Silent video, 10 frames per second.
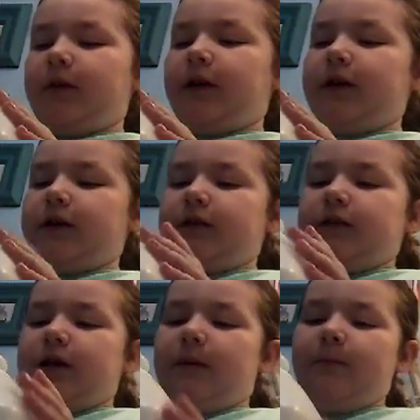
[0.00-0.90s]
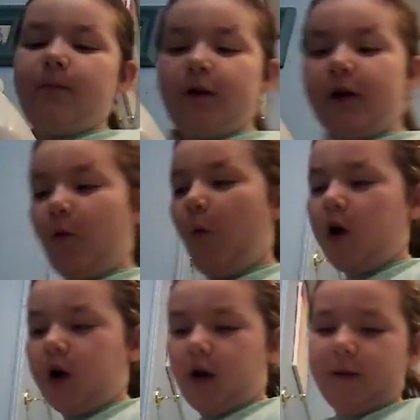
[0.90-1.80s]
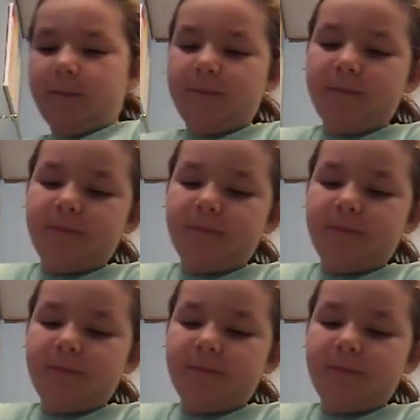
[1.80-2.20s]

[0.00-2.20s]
because I'm putting water in.